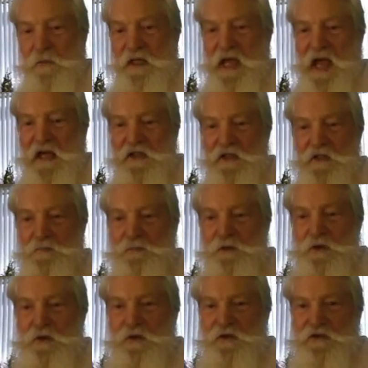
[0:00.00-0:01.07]
reaction
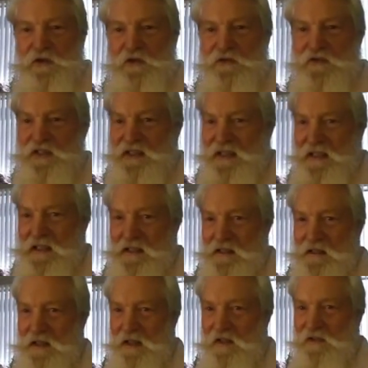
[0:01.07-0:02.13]
produces
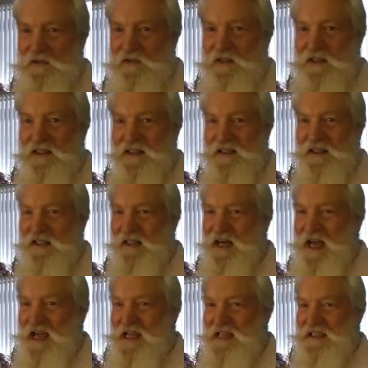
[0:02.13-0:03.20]
heatless
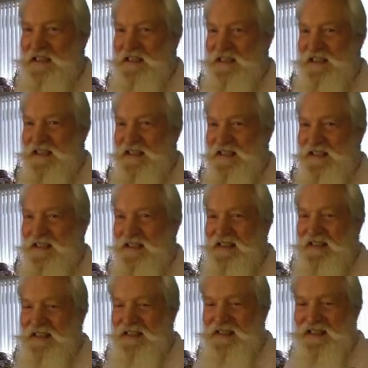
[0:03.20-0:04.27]
light.
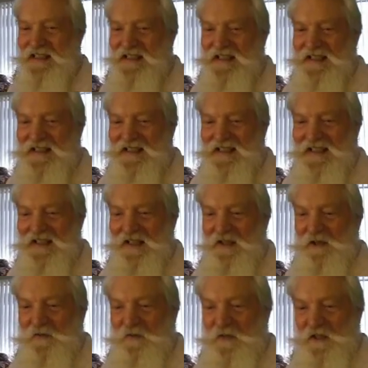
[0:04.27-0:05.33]

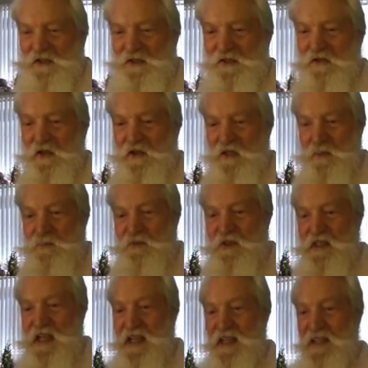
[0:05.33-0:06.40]
Another feature of the
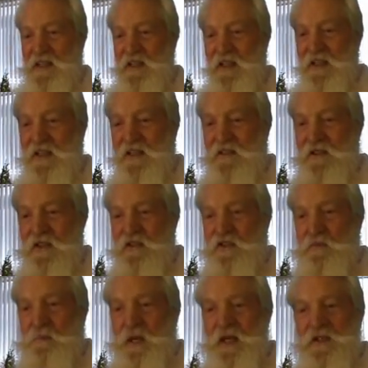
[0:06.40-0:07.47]
deep-sea angler is its
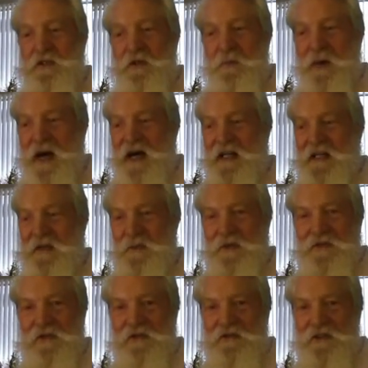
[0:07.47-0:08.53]
special body,
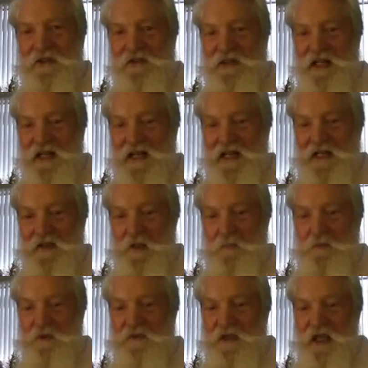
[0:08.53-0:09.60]
which is designed to
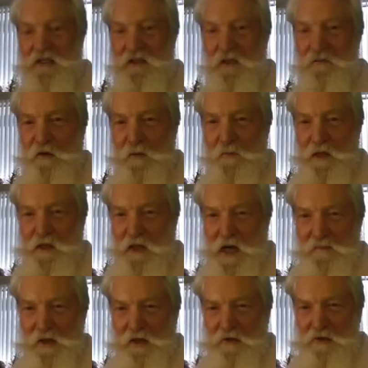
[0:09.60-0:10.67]
protect it from
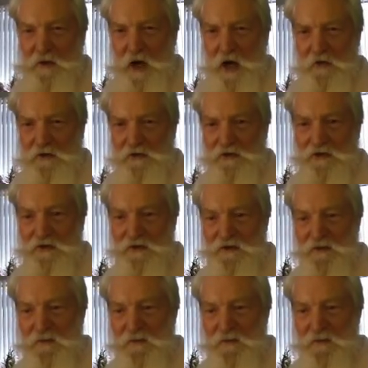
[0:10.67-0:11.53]
becoming crushed.